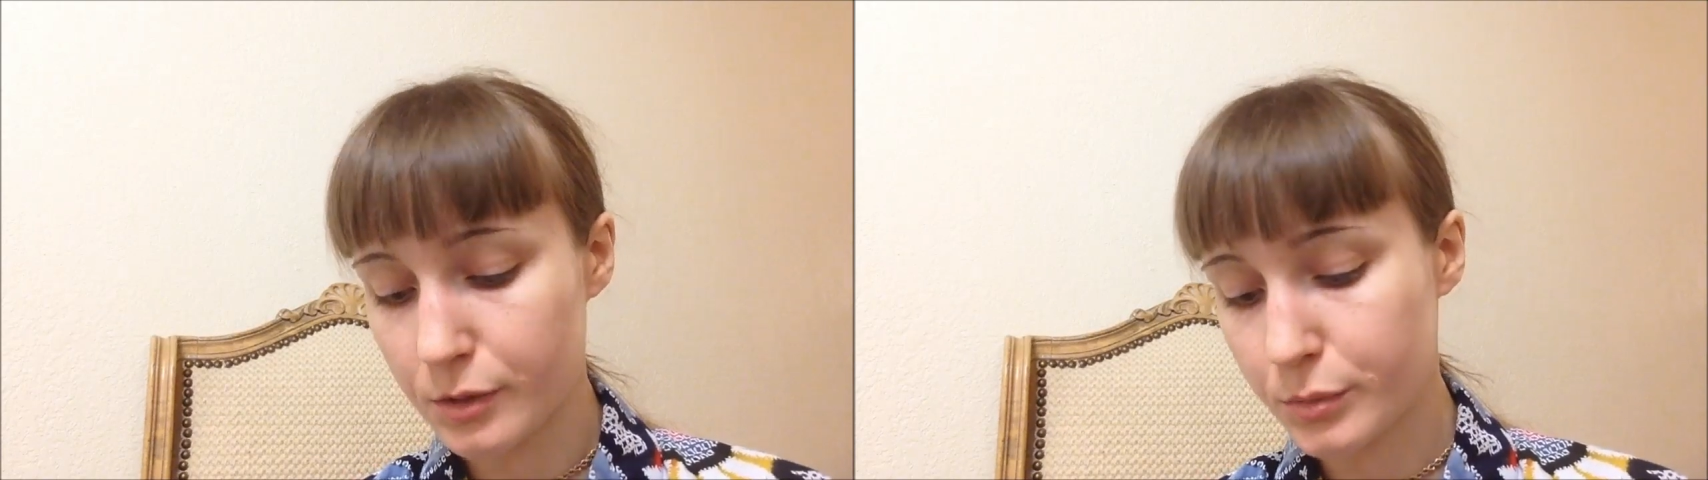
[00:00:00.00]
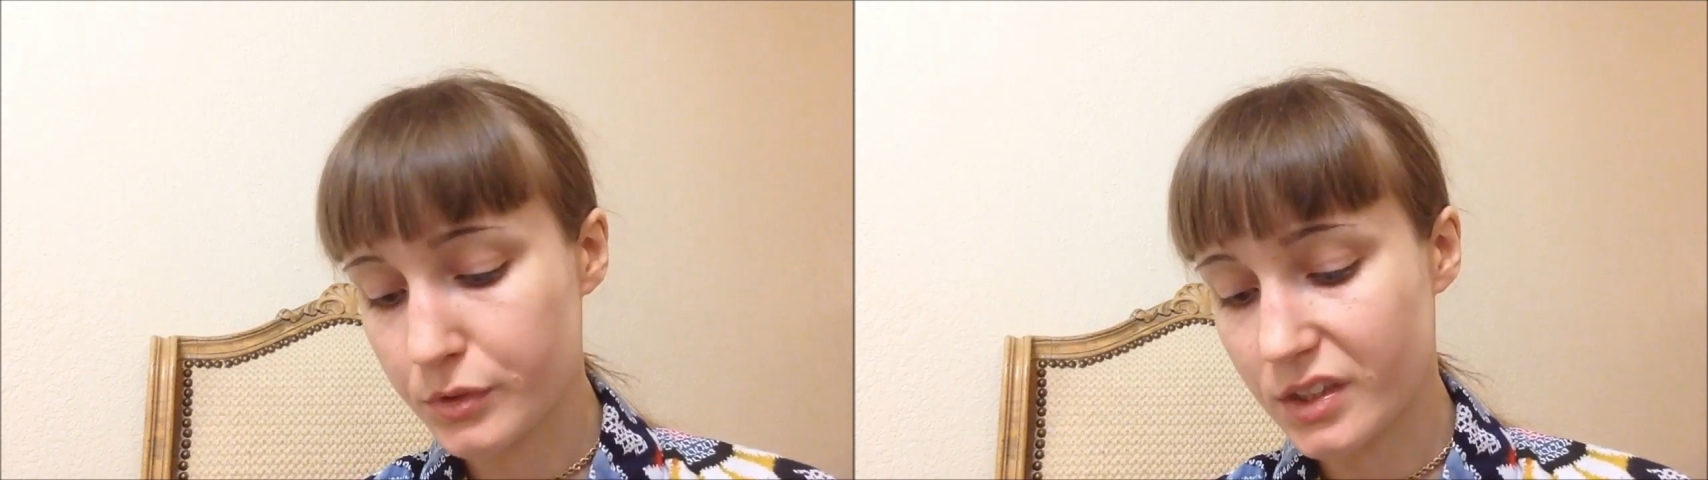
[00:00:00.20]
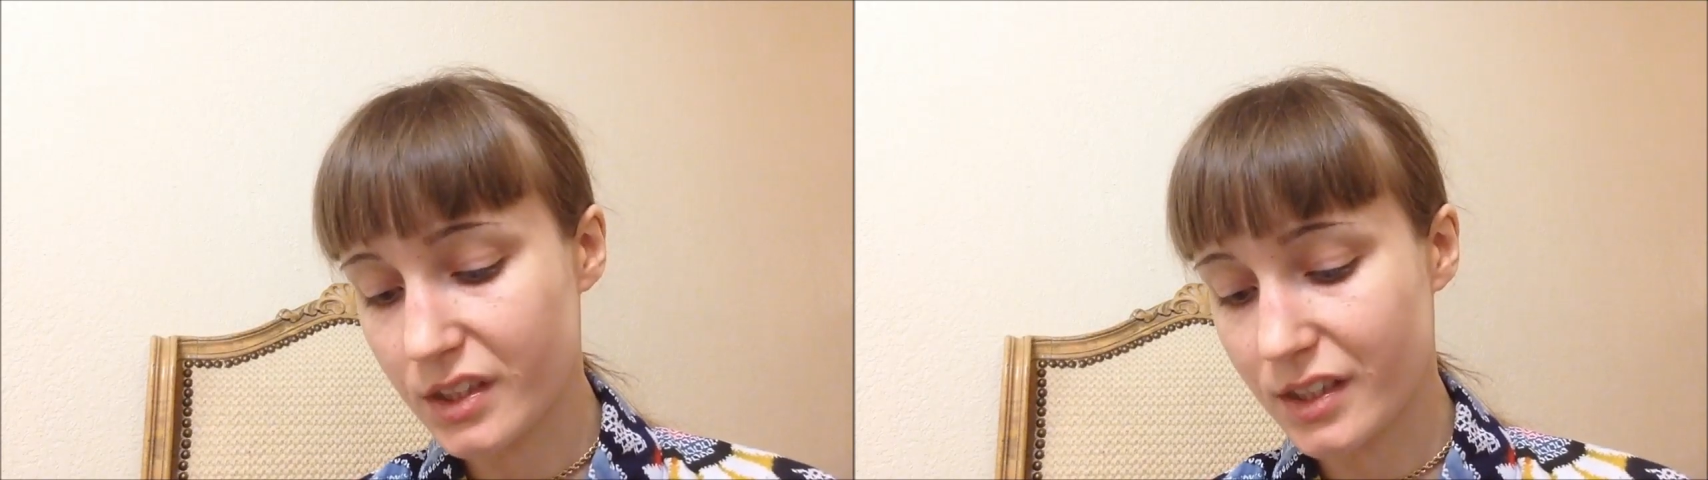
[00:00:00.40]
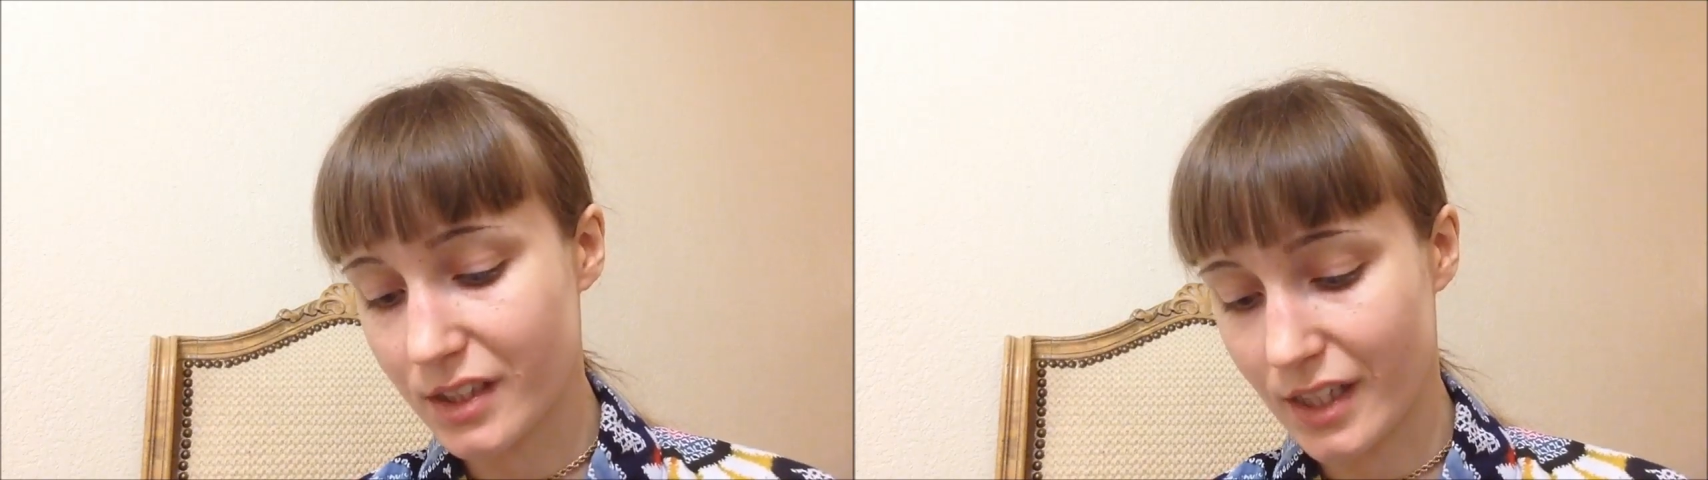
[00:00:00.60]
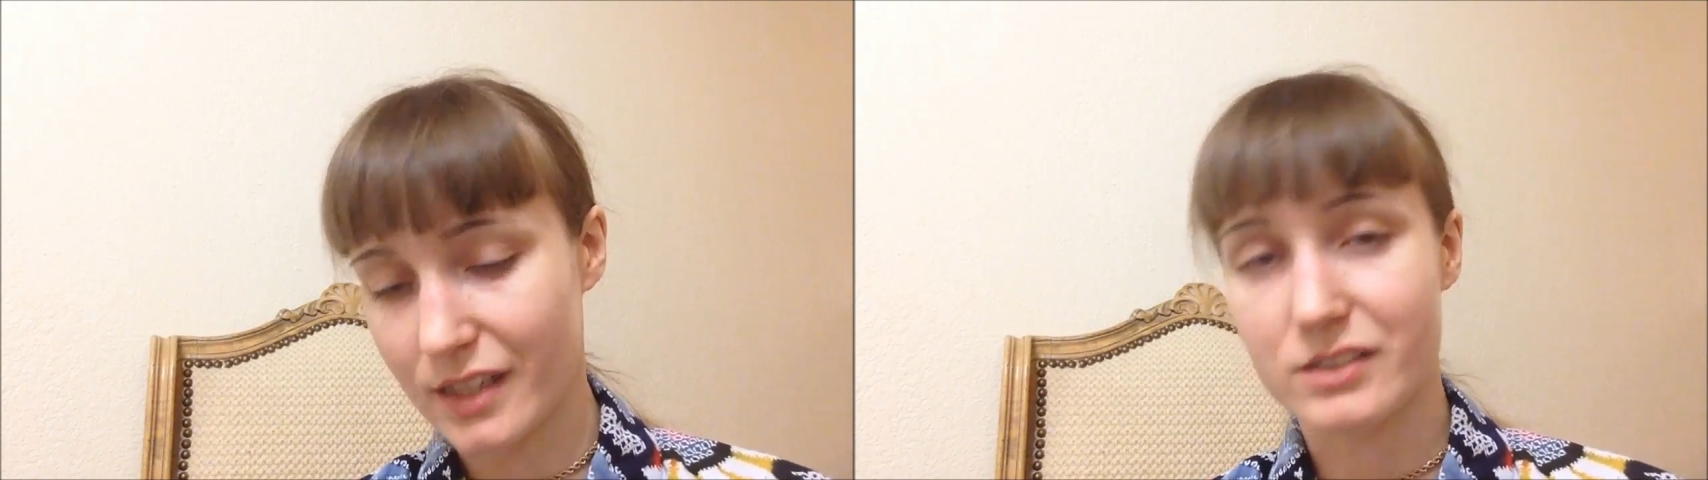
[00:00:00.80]

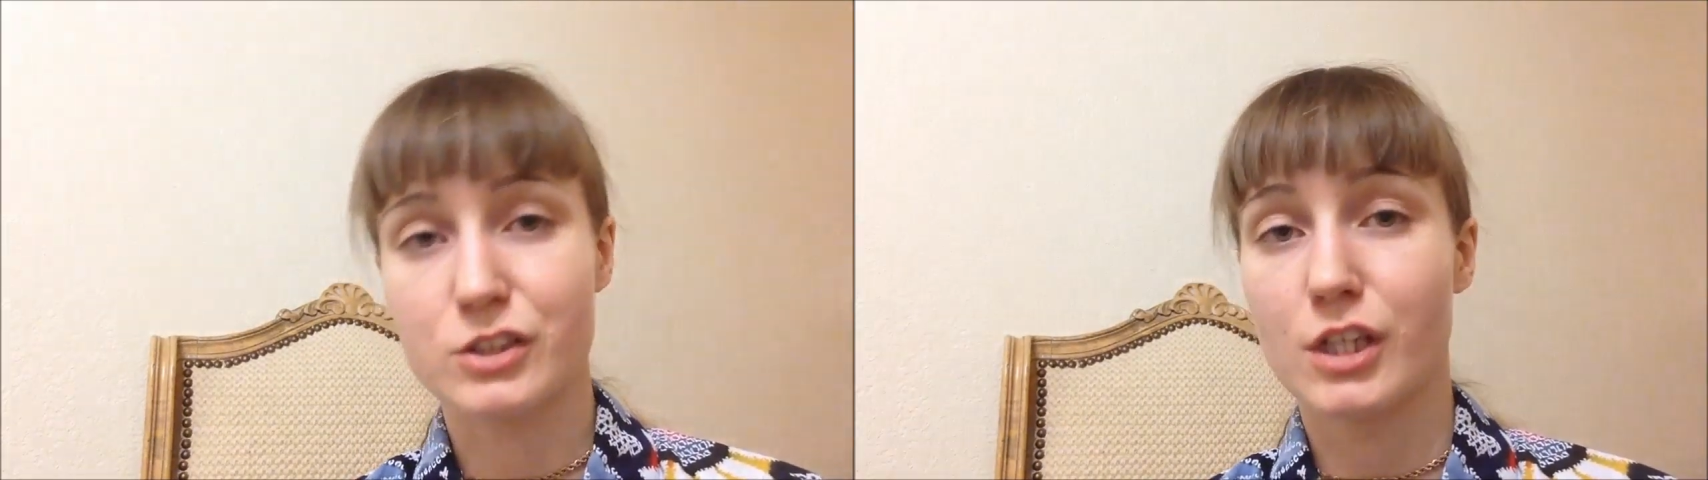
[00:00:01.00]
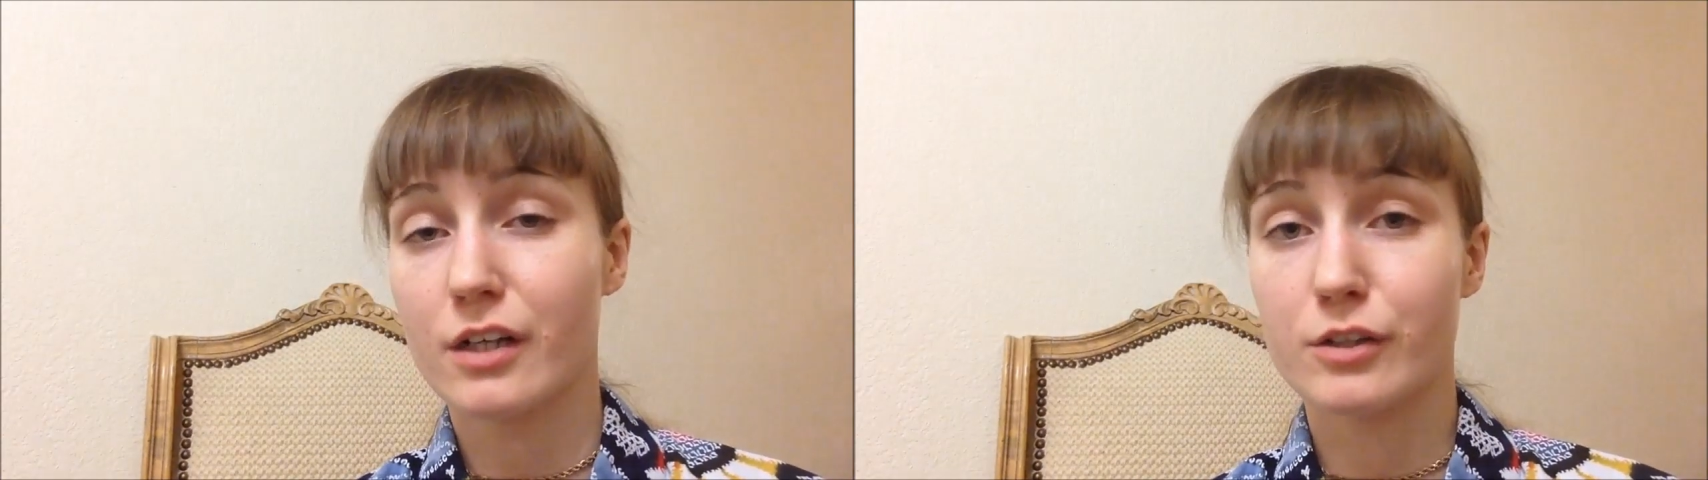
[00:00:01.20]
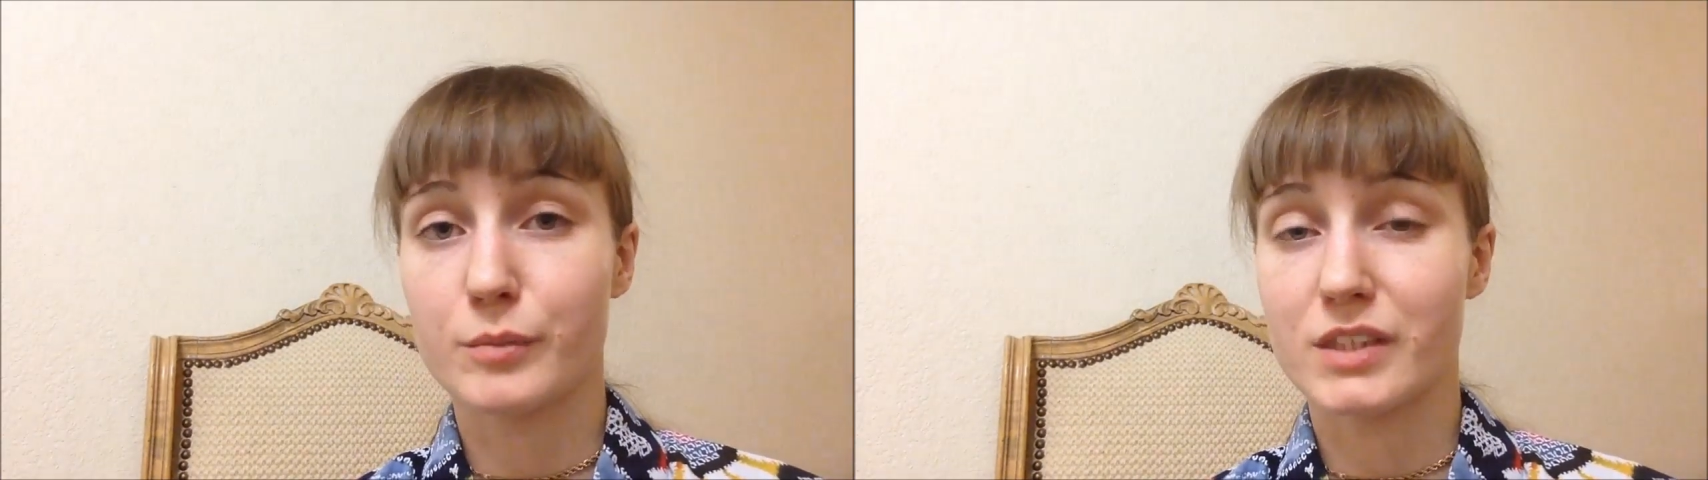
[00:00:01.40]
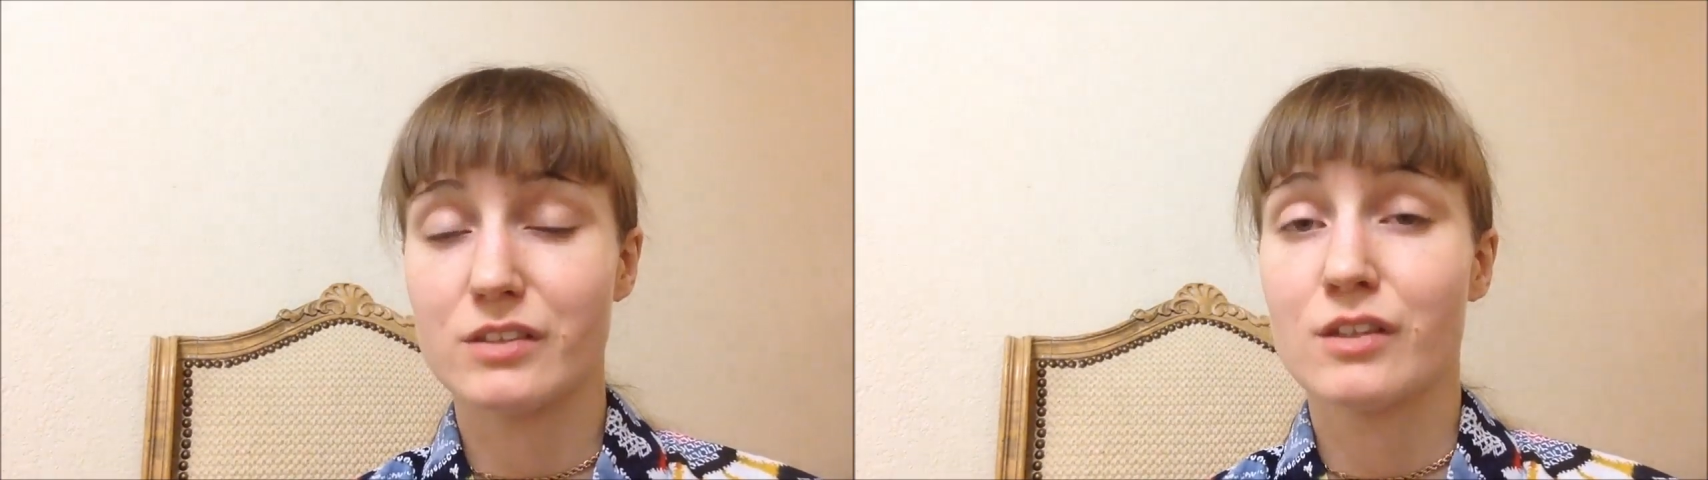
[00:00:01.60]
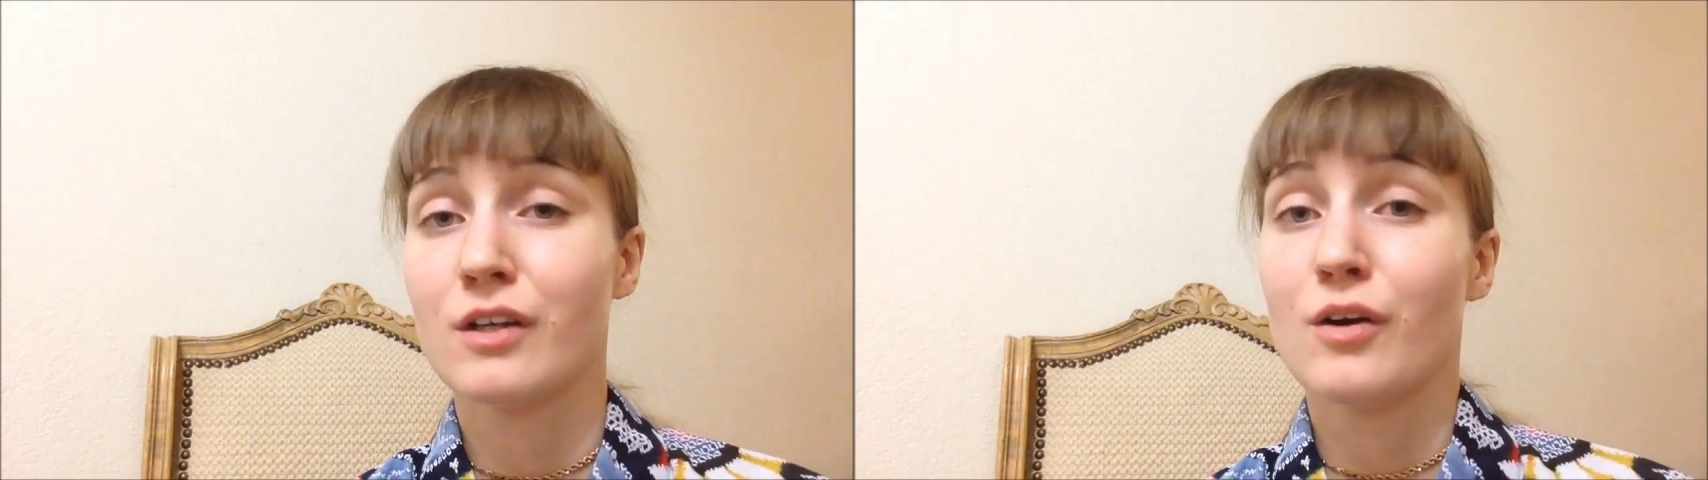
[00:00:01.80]
Butiken has Choco Mint,